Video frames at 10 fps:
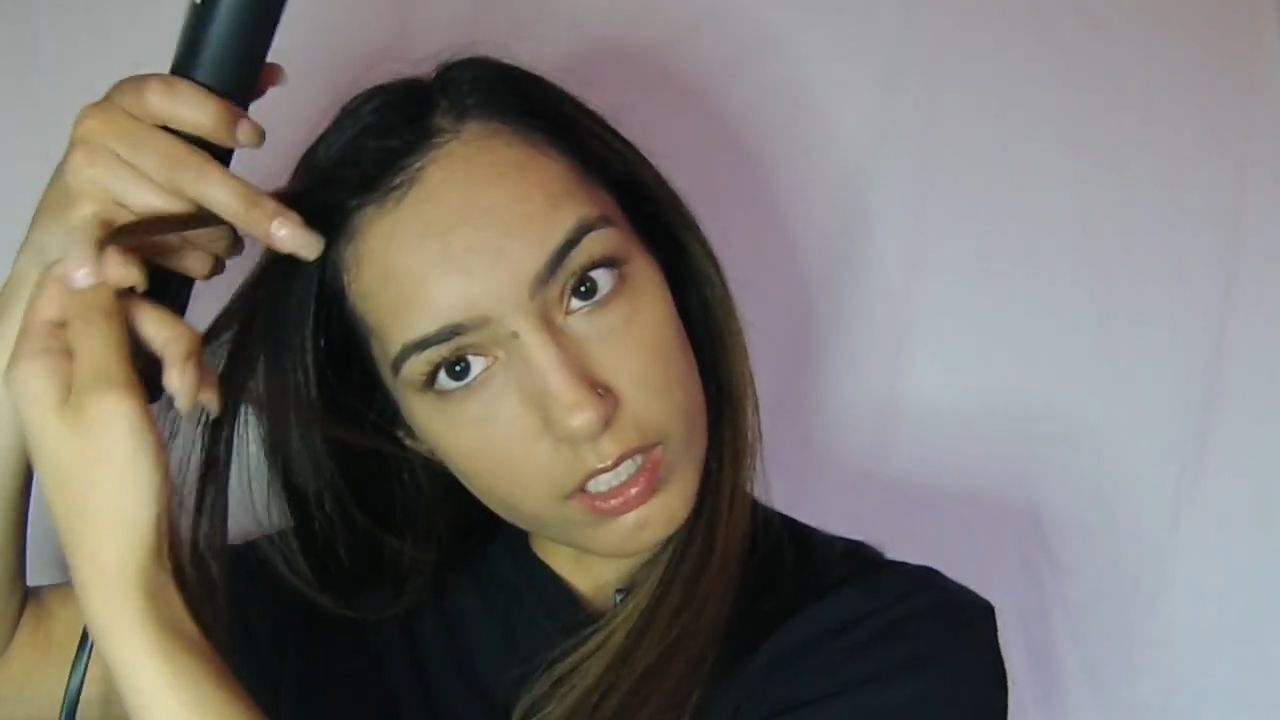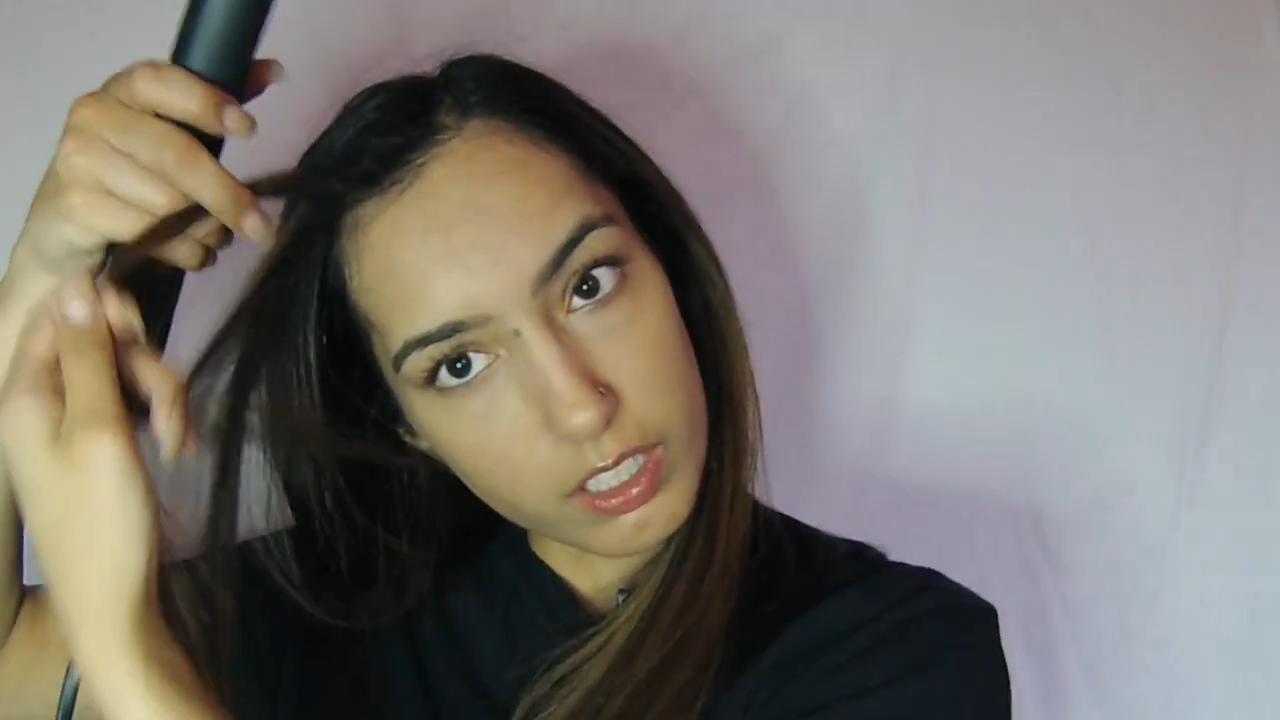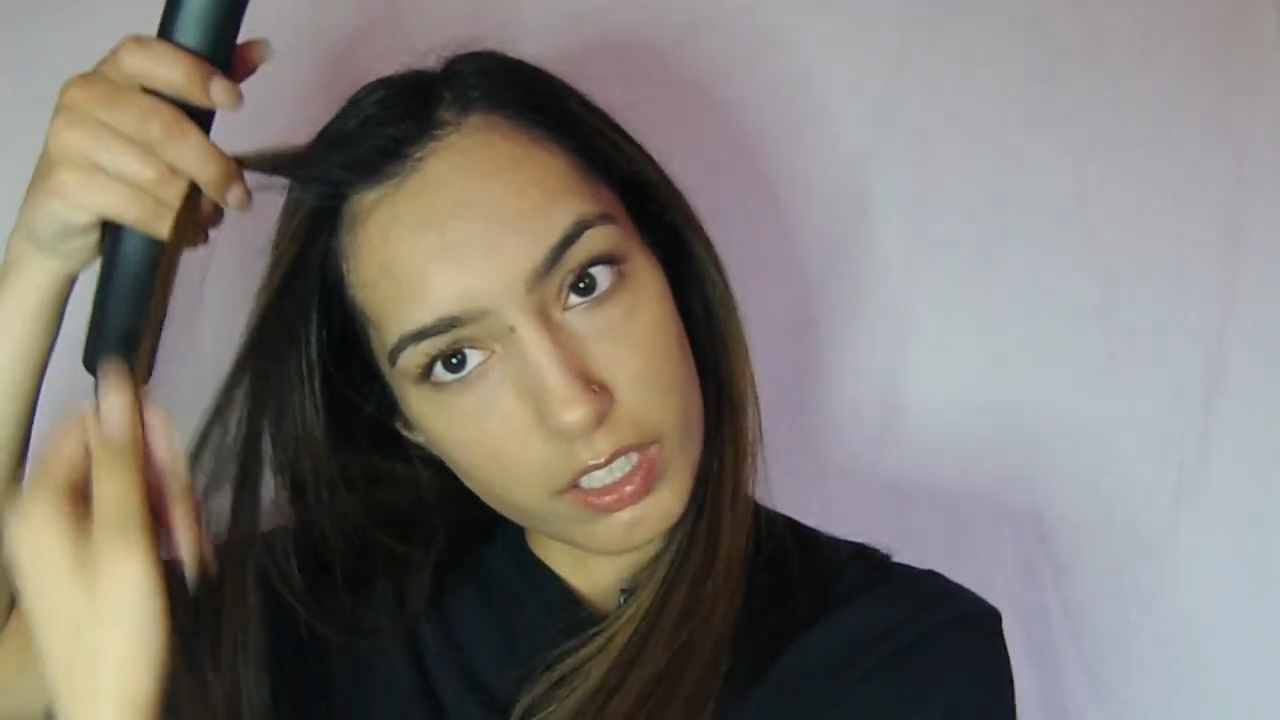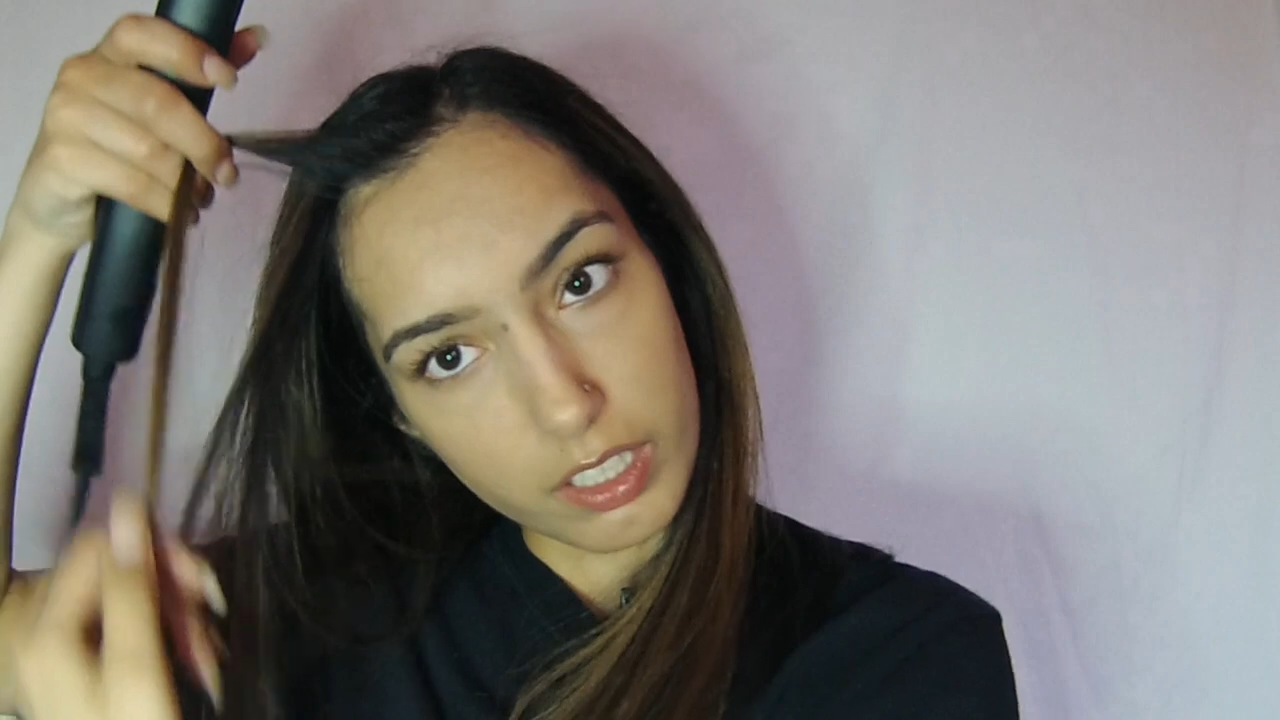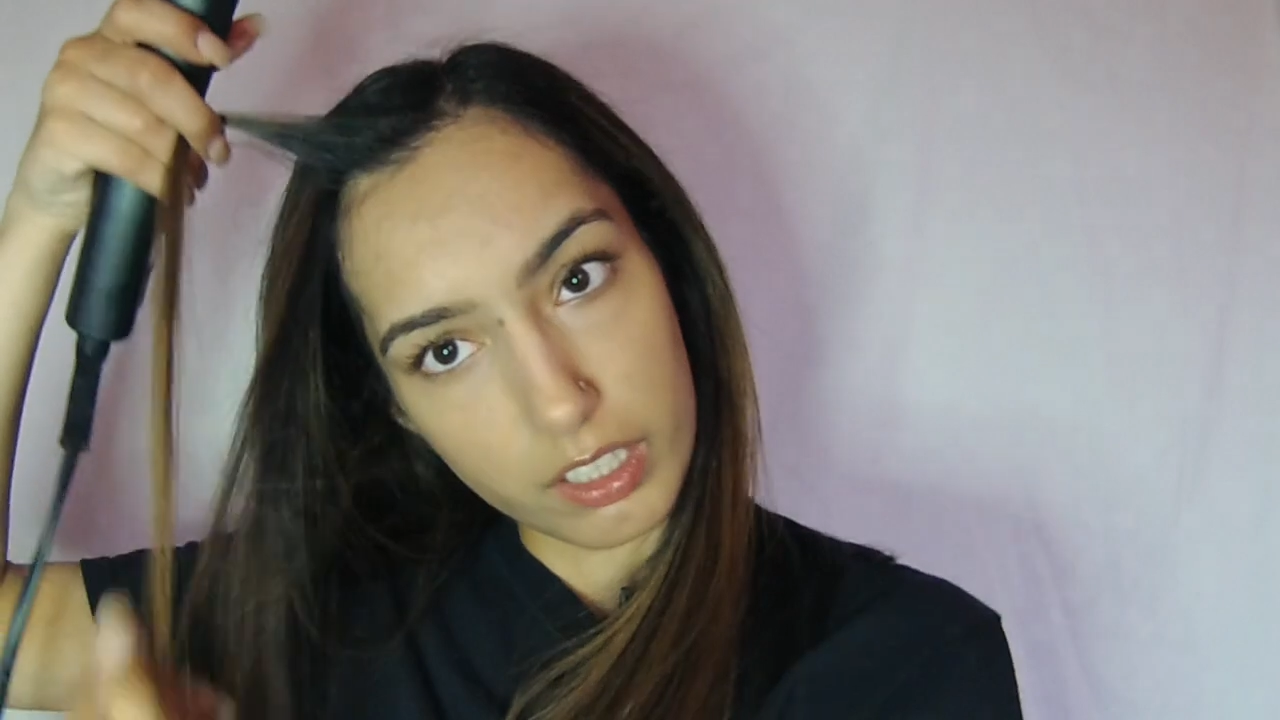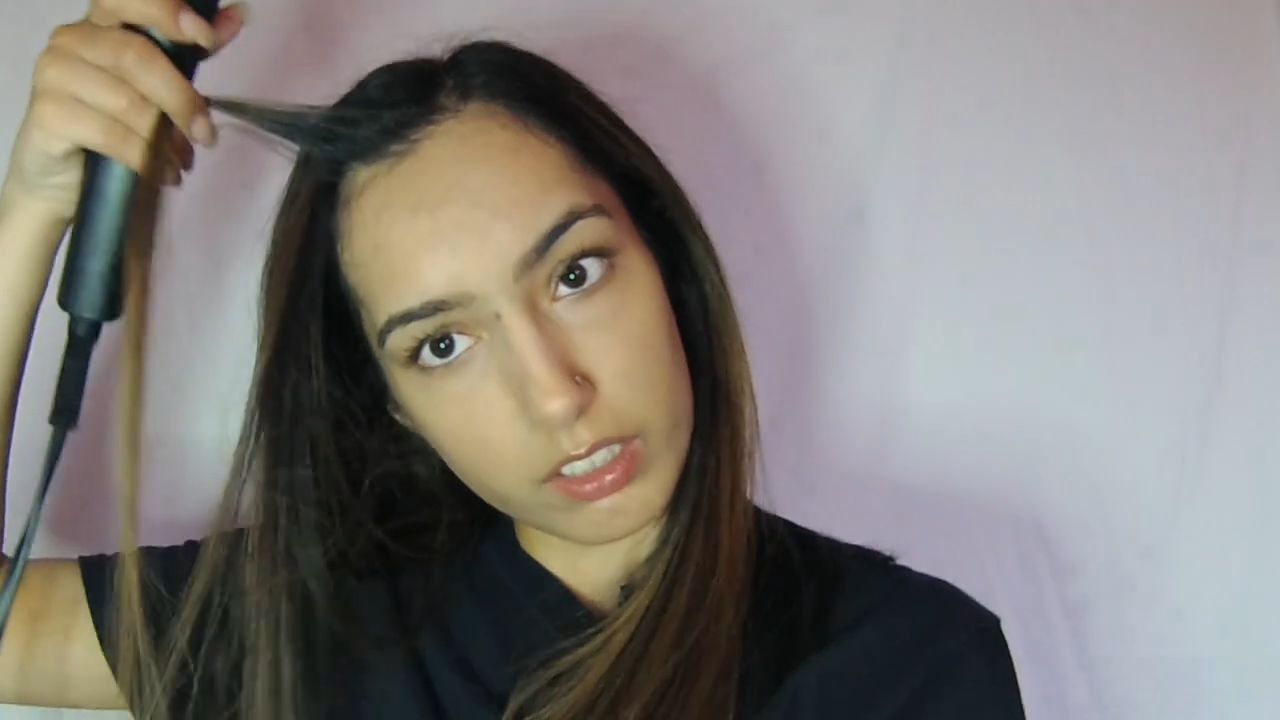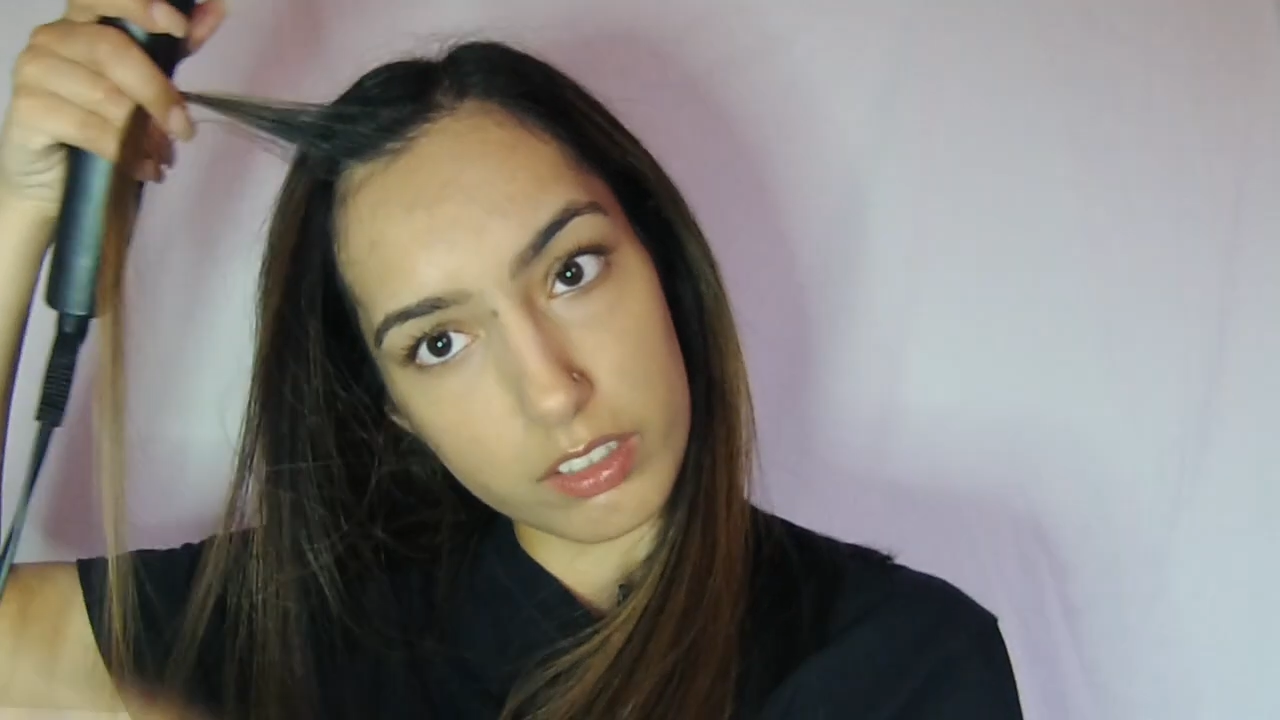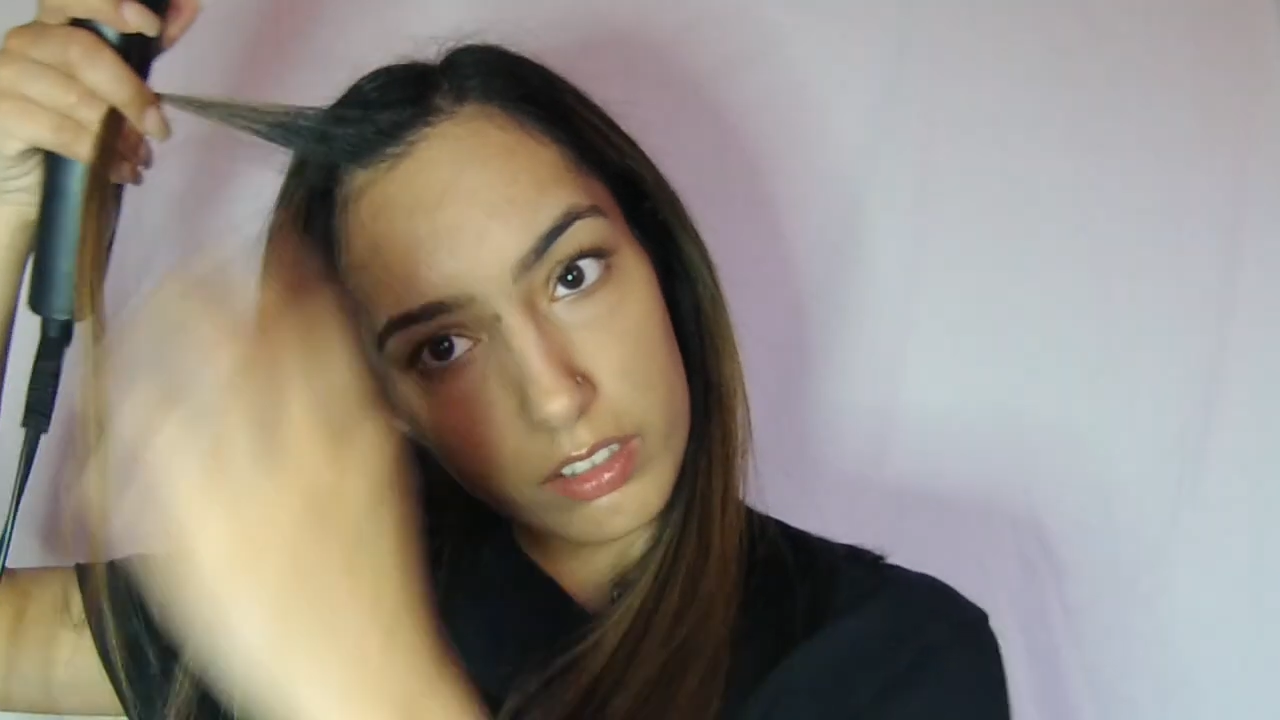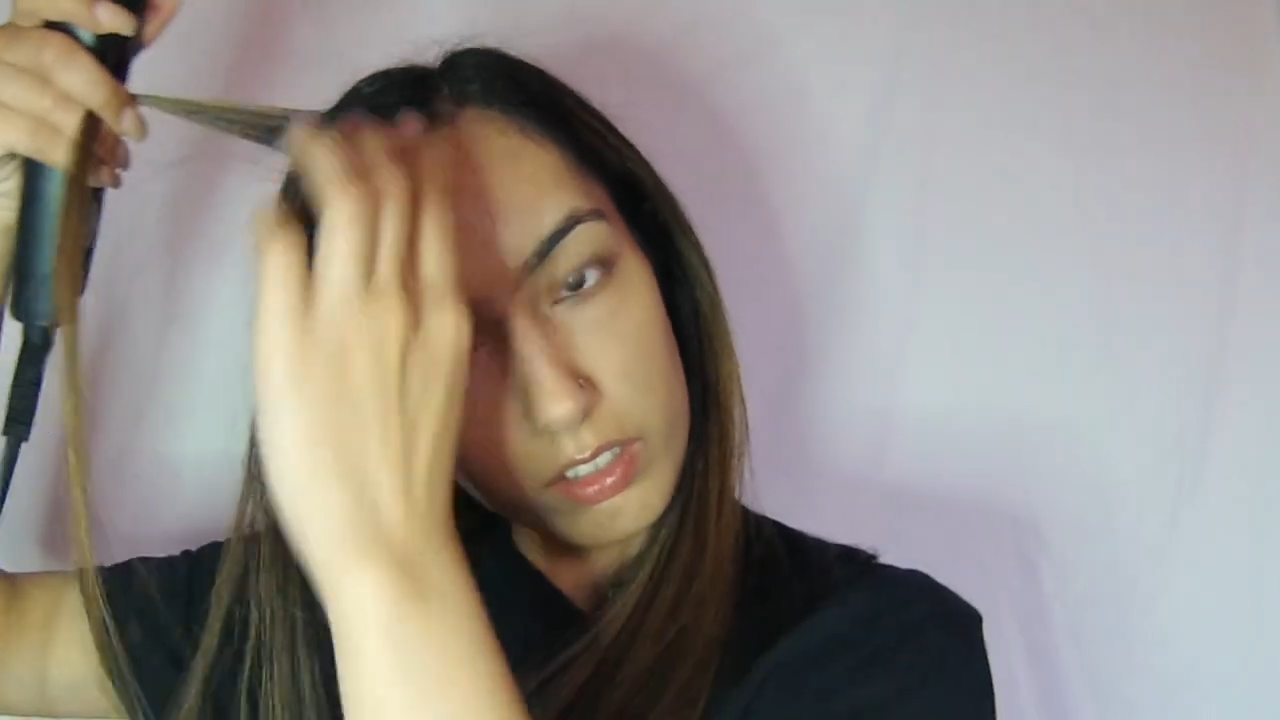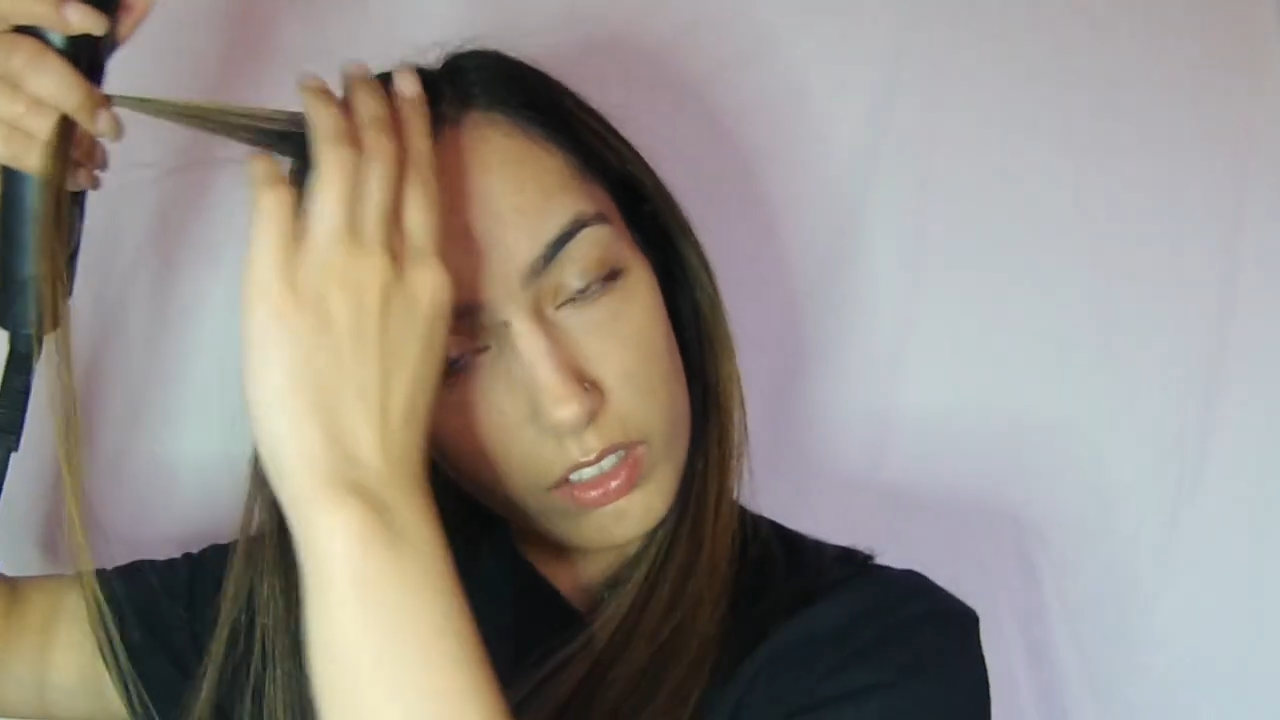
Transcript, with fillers: that like